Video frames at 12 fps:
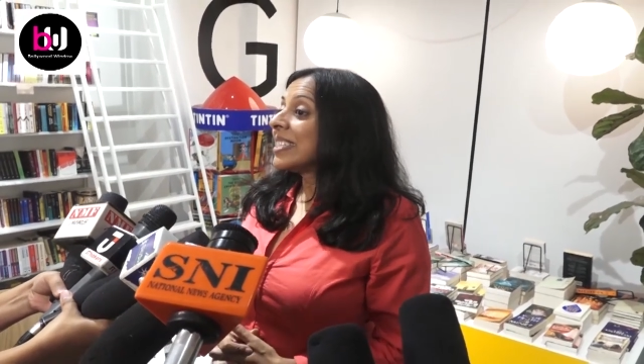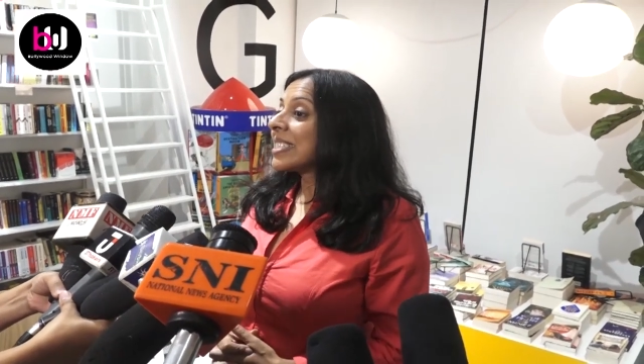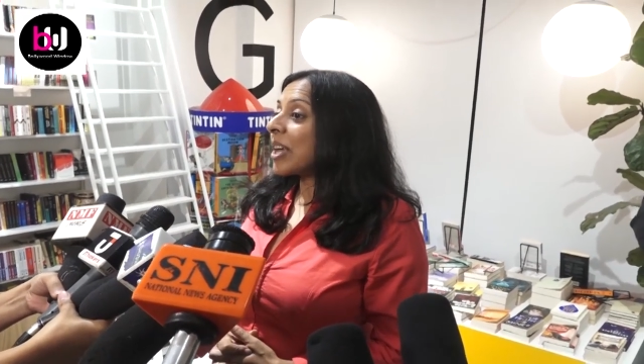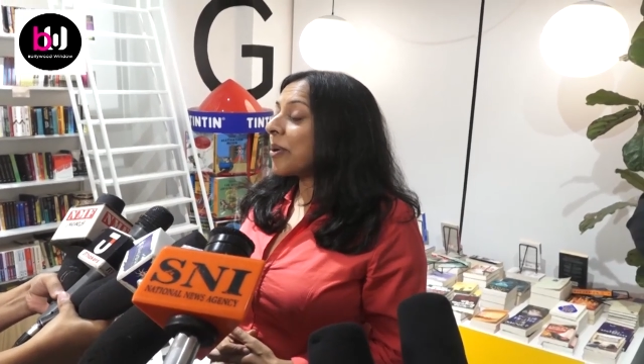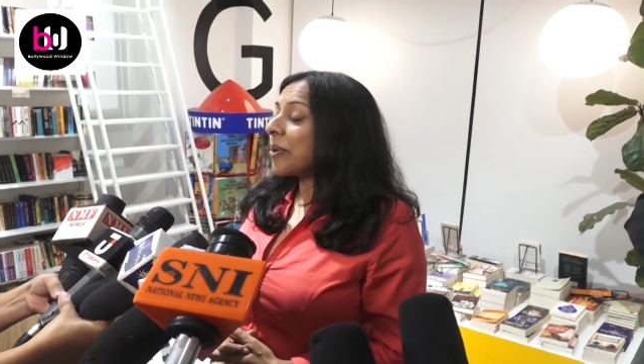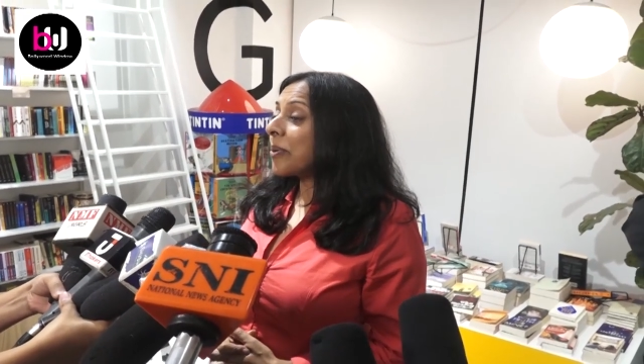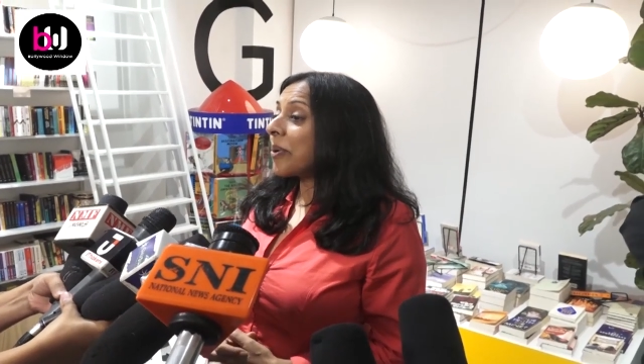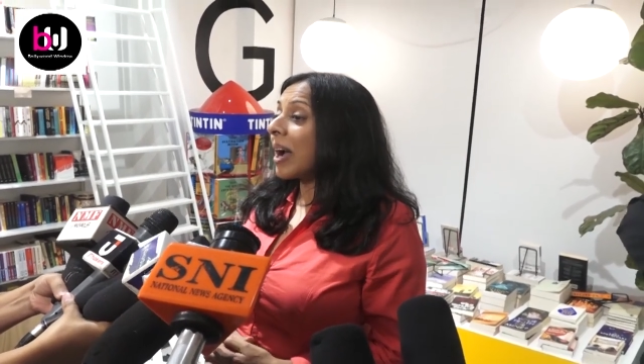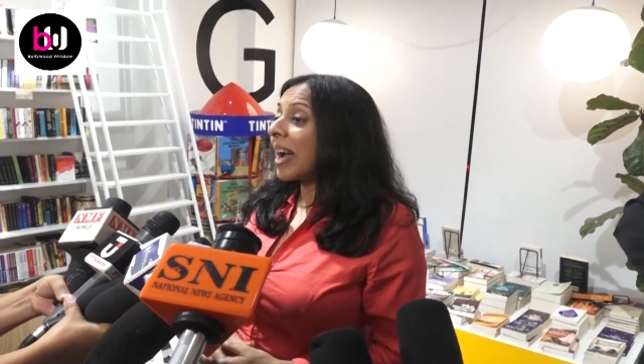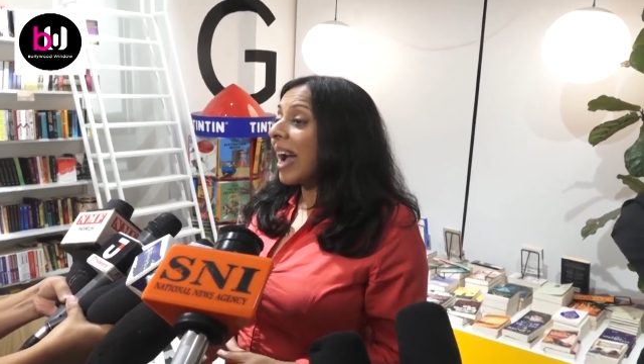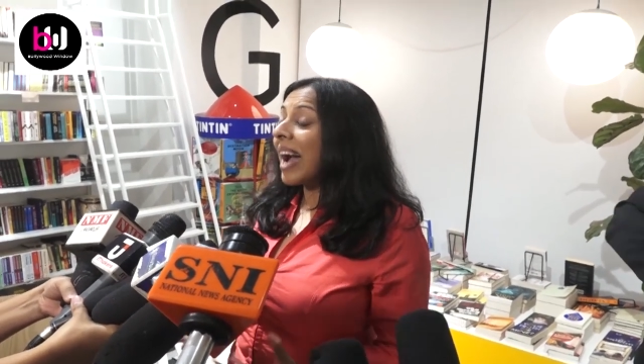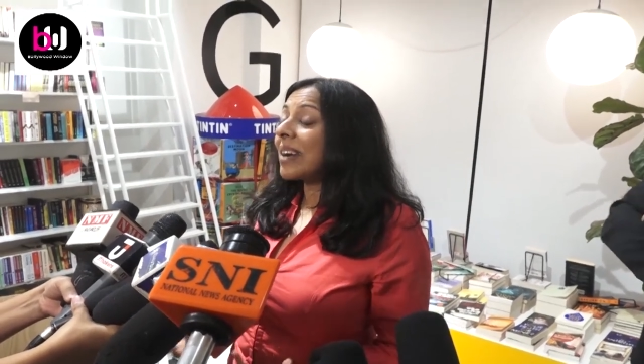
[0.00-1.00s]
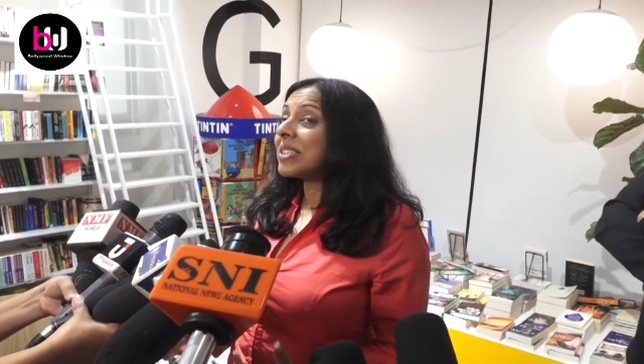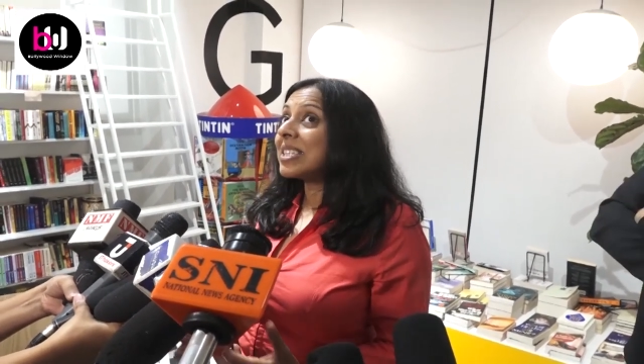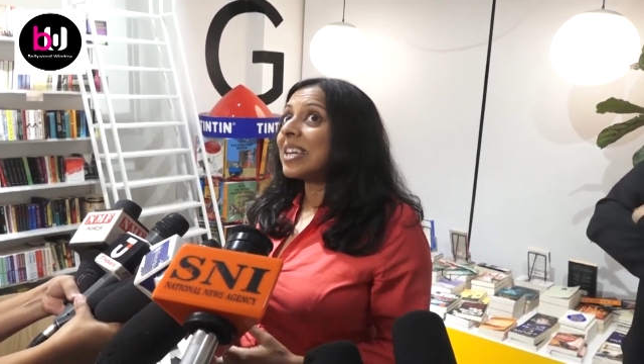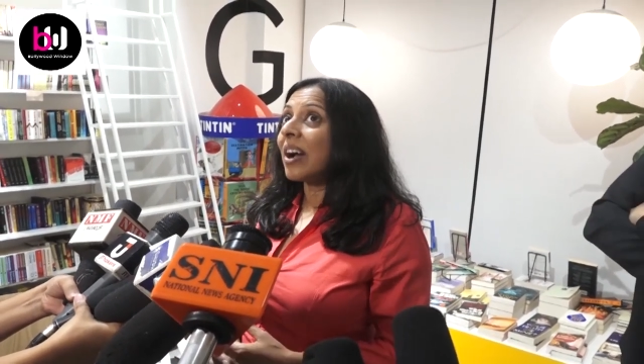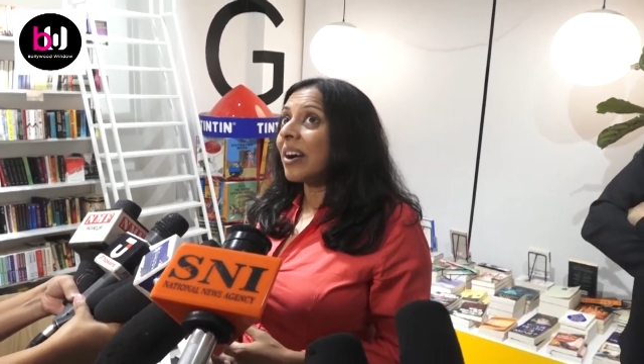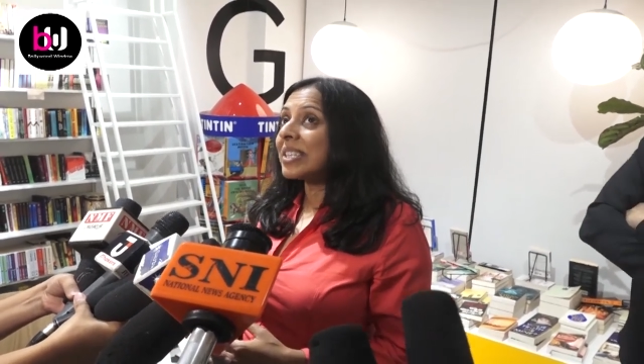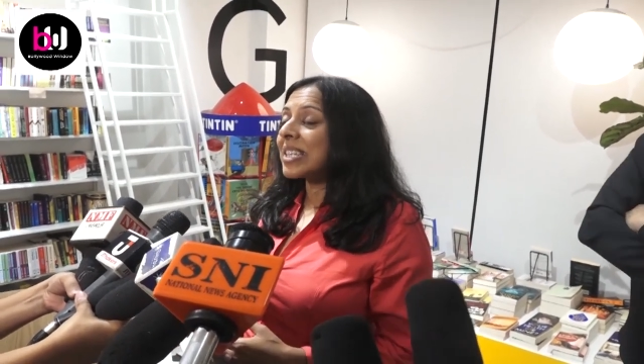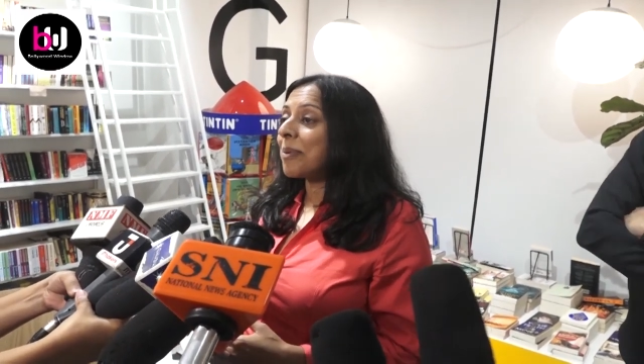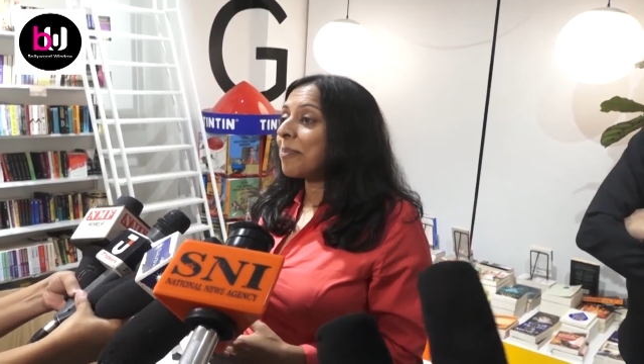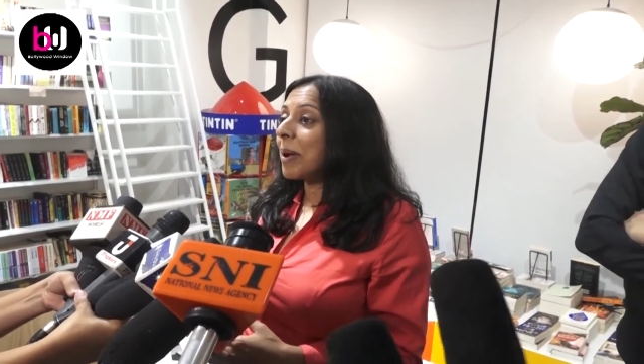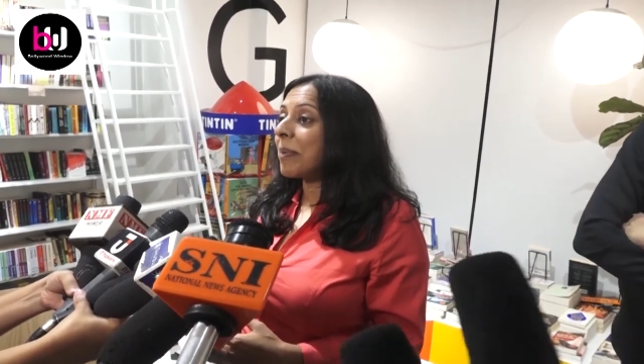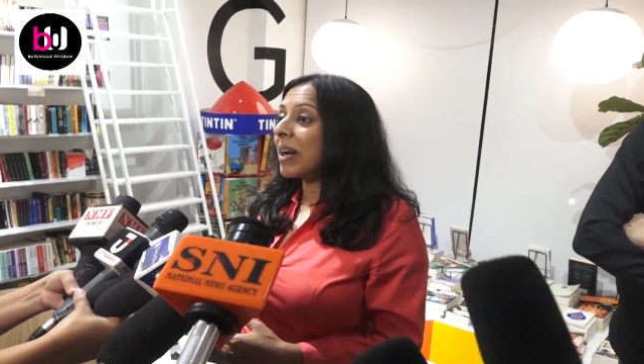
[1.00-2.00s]
So how did he
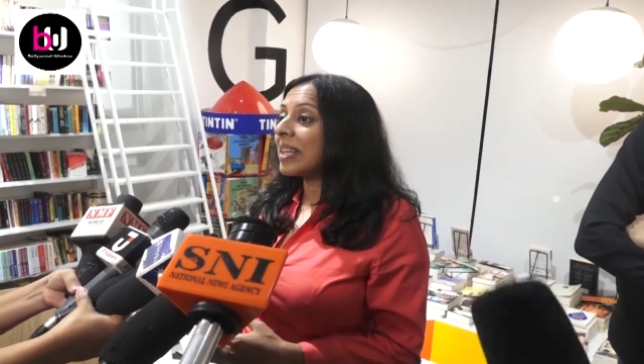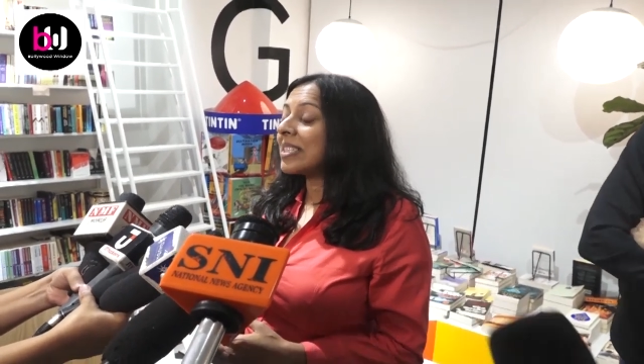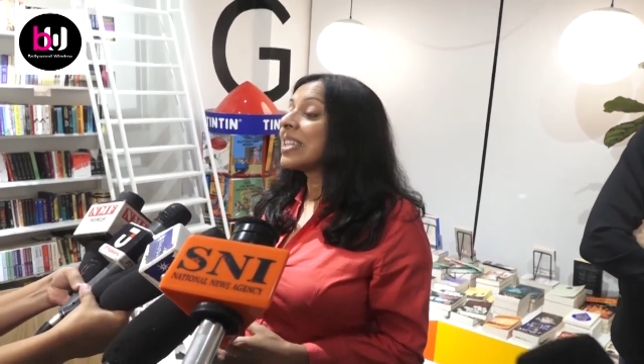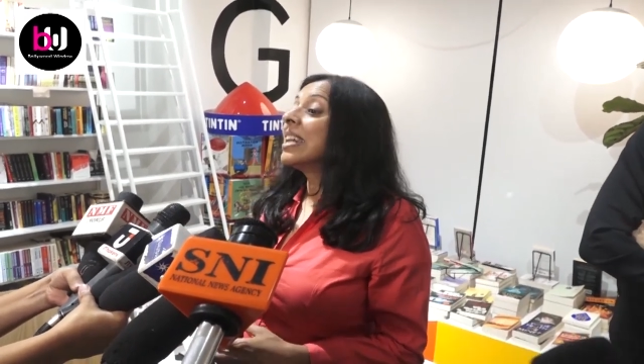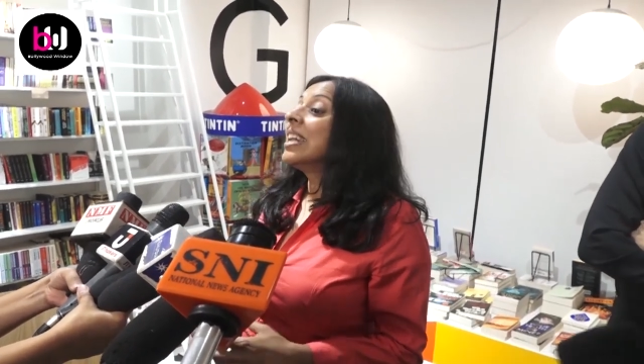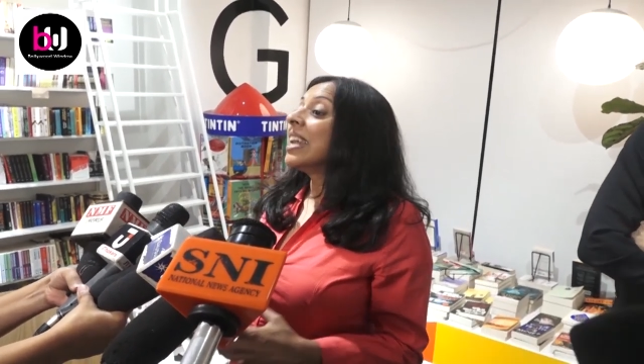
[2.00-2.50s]
hijack my mind?